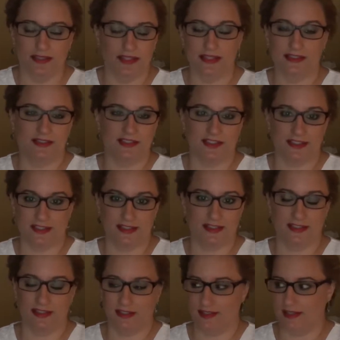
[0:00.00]
it's just
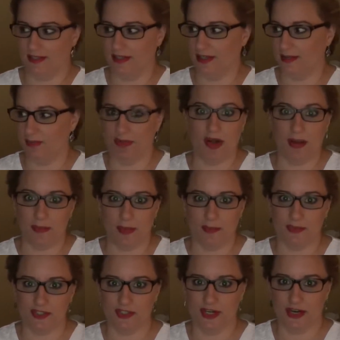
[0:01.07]
a
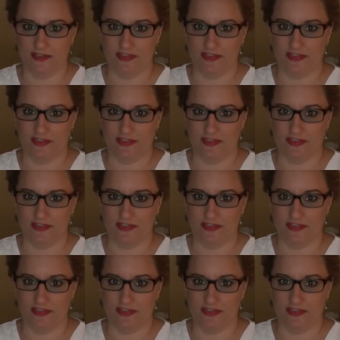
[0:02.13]
problem to try